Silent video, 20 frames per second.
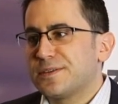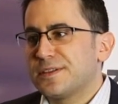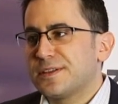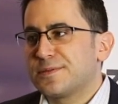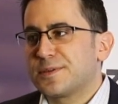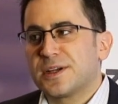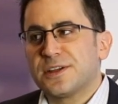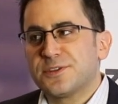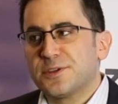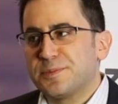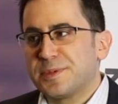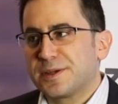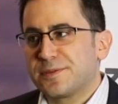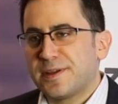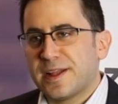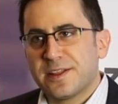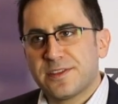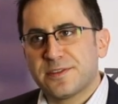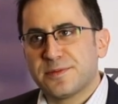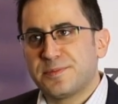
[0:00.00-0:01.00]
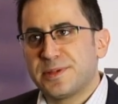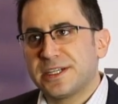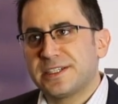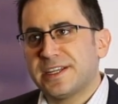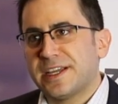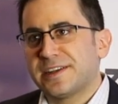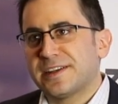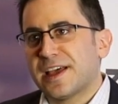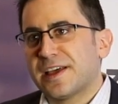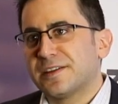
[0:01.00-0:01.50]
We're also big fans of big
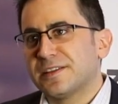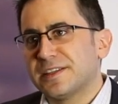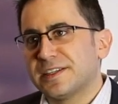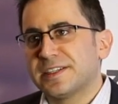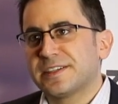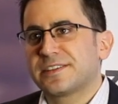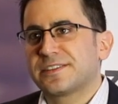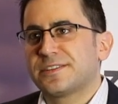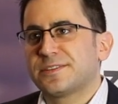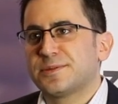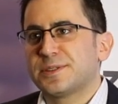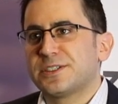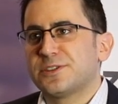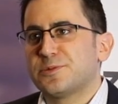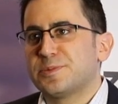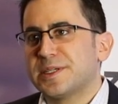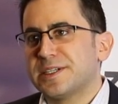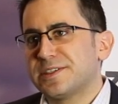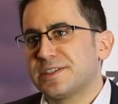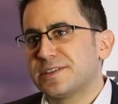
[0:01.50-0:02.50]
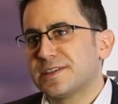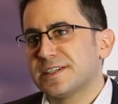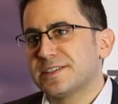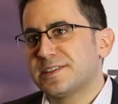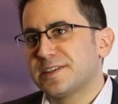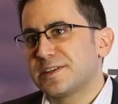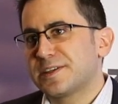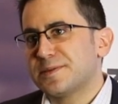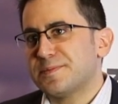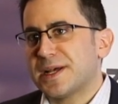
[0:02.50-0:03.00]
data analytics, which has been
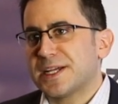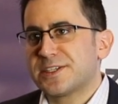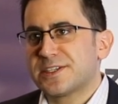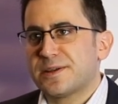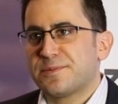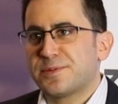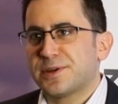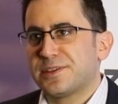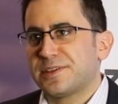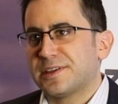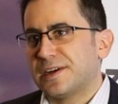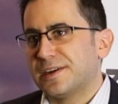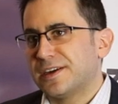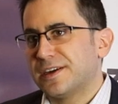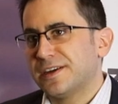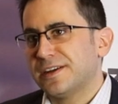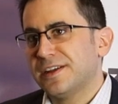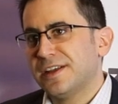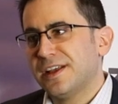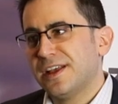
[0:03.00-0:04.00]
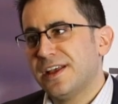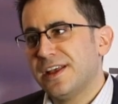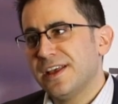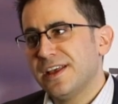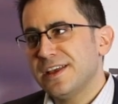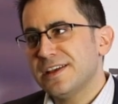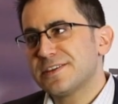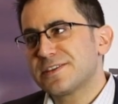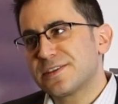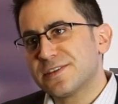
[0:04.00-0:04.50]
interesting to match up with our
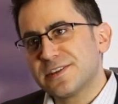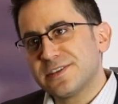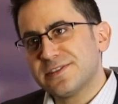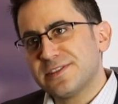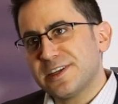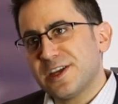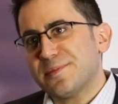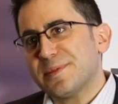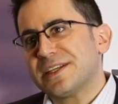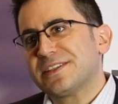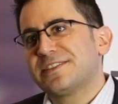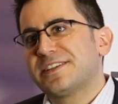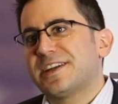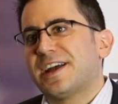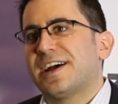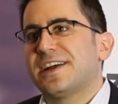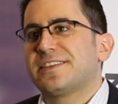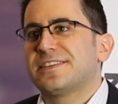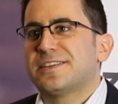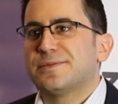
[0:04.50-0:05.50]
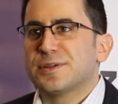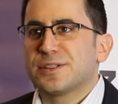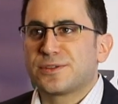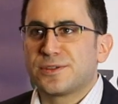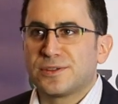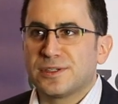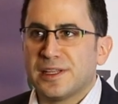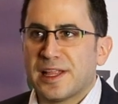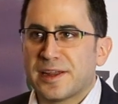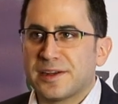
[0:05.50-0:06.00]
internal CMS stats and with
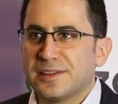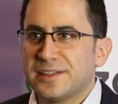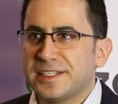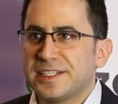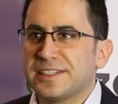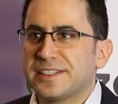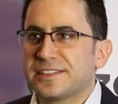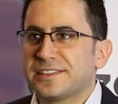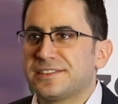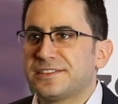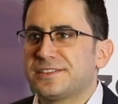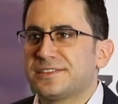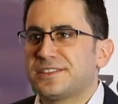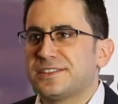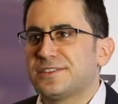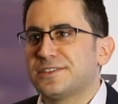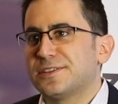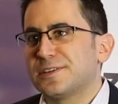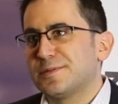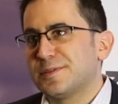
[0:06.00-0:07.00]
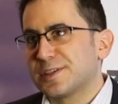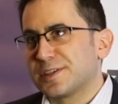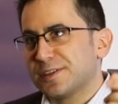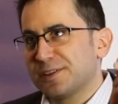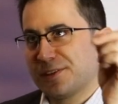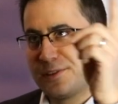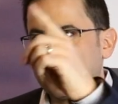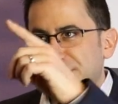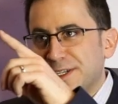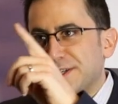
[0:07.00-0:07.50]
Google Analytics, just sort of look
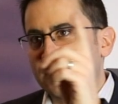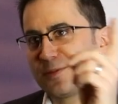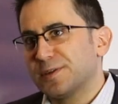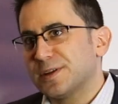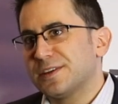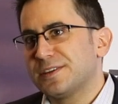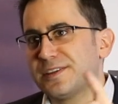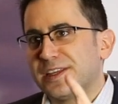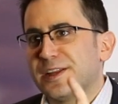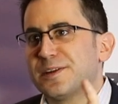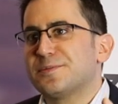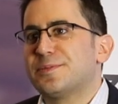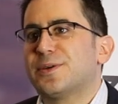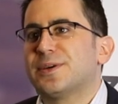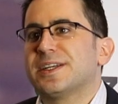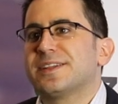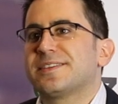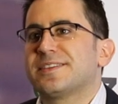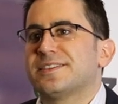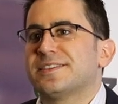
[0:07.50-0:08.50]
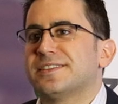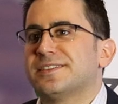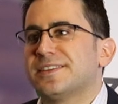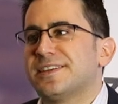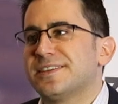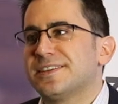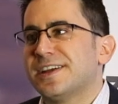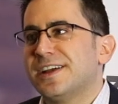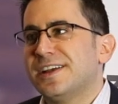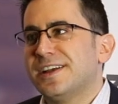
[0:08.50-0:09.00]
at 3 different data points
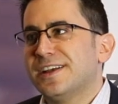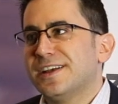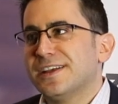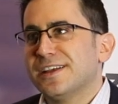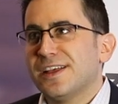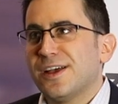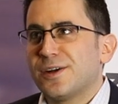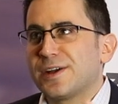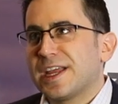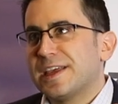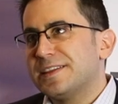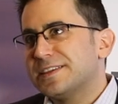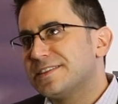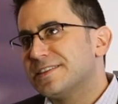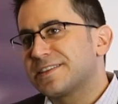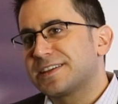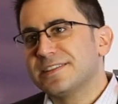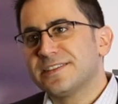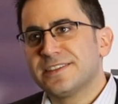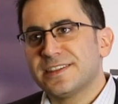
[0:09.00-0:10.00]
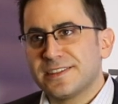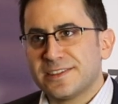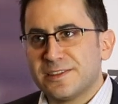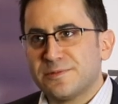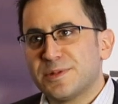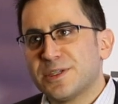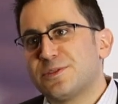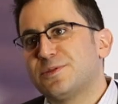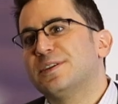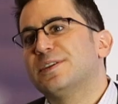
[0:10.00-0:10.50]
and, okay, this is
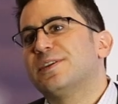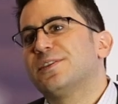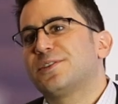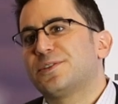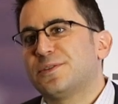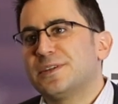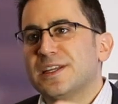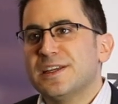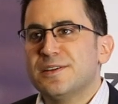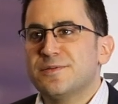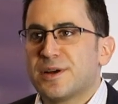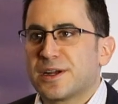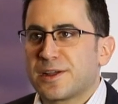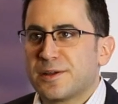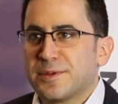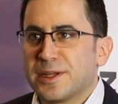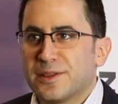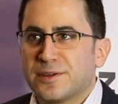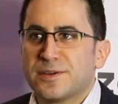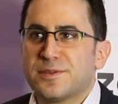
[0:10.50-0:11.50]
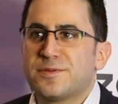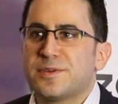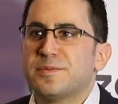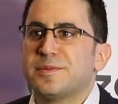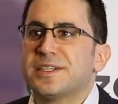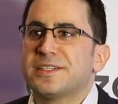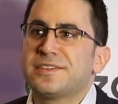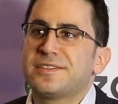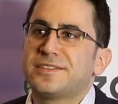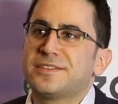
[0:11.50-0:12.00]
consistent between all 3, what can we learn from
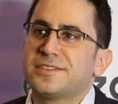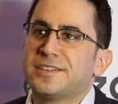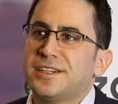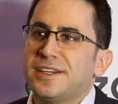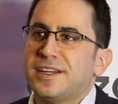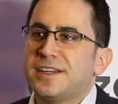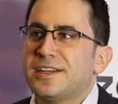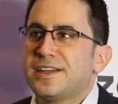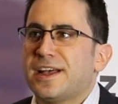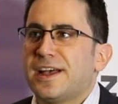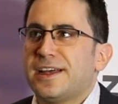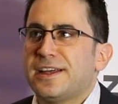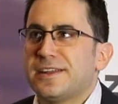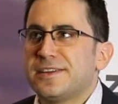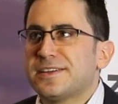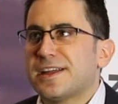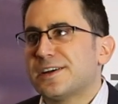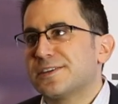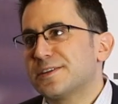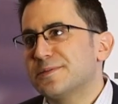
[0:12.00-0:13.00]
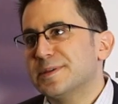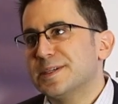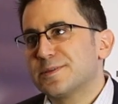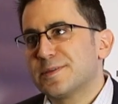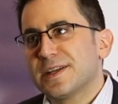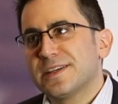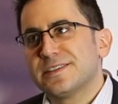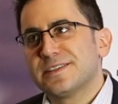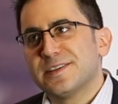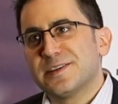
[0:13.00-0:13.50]
this, and how can we
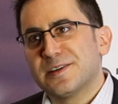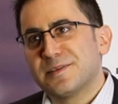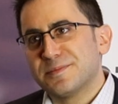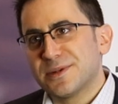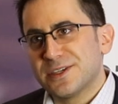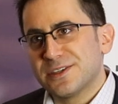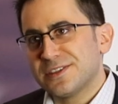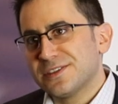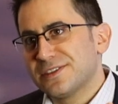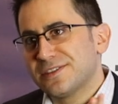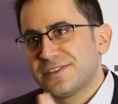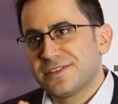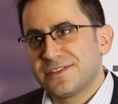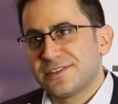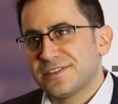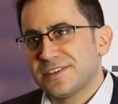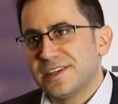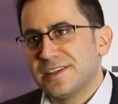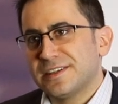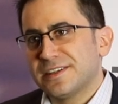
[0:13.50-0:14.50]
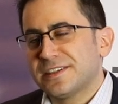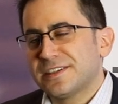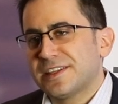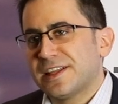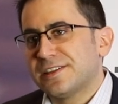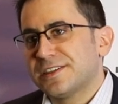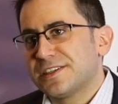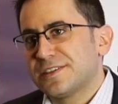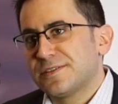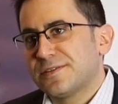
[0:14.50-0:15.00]
raise the numbers in an
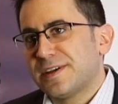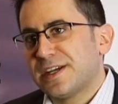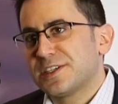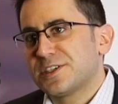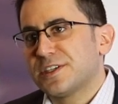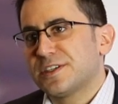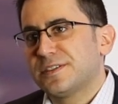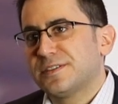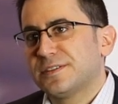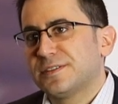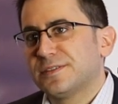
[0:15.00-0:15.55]
intelligent fashion.